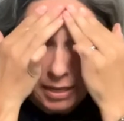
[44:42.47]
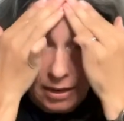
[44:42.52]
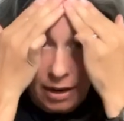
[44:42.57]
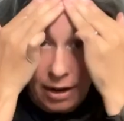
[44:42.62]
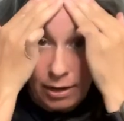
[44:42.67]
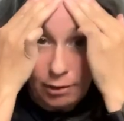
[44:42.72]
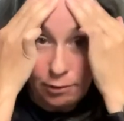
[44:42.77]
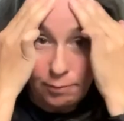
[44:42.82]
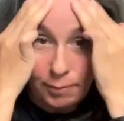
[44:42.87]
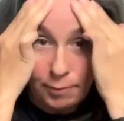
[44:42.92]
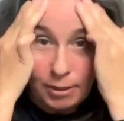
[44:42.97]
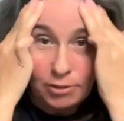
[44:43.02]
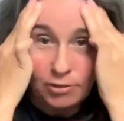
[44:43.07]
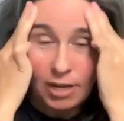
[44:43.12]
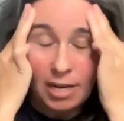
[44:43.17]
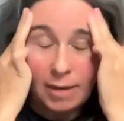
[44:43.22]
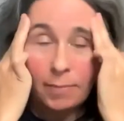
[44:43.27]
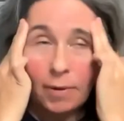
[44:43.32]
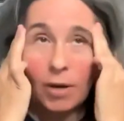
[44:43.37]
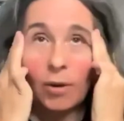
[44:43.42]
I love my
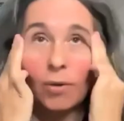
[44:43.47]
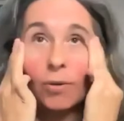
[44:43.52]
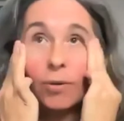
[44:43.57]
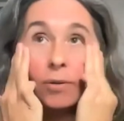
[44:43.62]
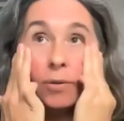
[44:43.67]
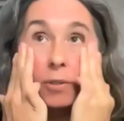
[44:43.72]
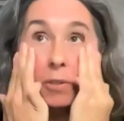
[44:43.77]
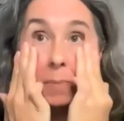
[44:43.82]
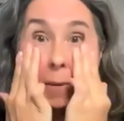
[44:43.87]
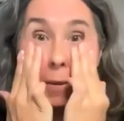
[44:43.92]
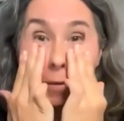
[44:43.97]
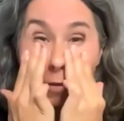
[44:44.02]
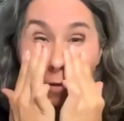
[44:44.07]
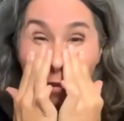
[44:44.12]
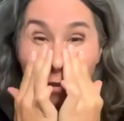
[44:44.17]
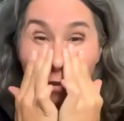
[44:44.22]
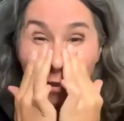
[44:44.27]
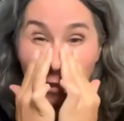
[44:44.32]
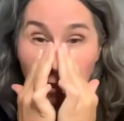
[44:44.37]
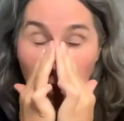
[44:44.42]
treatment oils because
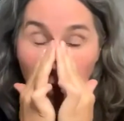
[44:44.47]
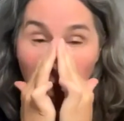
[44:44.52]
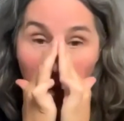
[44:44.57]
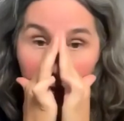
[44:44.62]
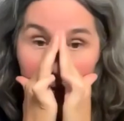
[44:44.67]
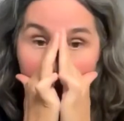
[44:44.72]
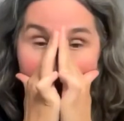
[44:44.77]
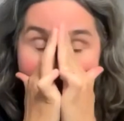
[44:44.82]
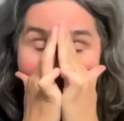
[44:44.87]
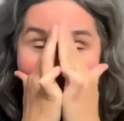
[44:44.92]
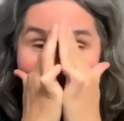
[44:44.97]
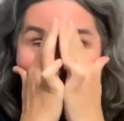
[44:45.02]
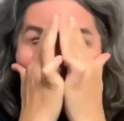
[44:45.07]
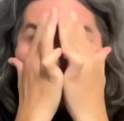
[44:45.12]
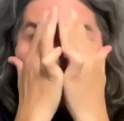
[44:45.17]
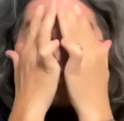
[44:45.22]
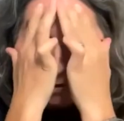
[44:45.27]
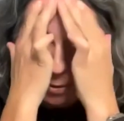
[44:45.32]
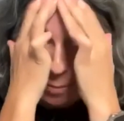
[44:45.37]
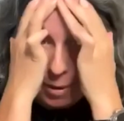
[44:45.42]
I just like the smell
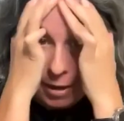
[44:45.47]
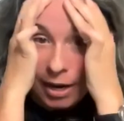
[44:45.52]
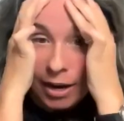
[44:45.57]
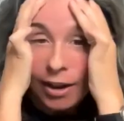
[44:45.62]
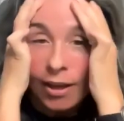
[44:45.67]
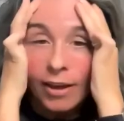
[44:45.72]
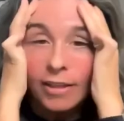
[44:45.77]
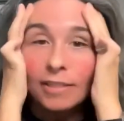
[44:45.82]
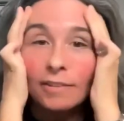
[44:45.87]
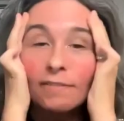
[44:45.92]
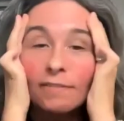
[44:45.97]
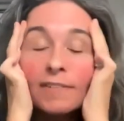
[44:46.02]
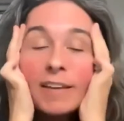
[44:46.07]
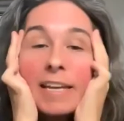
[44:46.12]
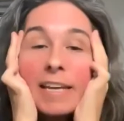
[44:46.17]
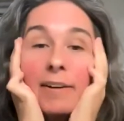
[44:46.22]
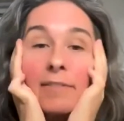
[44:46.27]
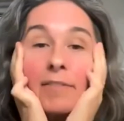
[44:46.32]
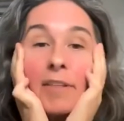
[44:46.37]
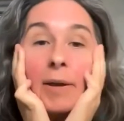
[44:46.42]
of them and I like the
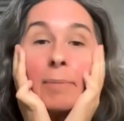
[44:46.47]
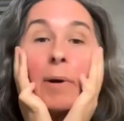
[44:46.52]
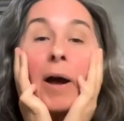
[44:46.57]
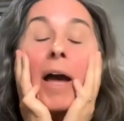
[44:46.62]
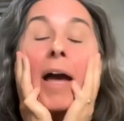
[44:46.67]
feel of them.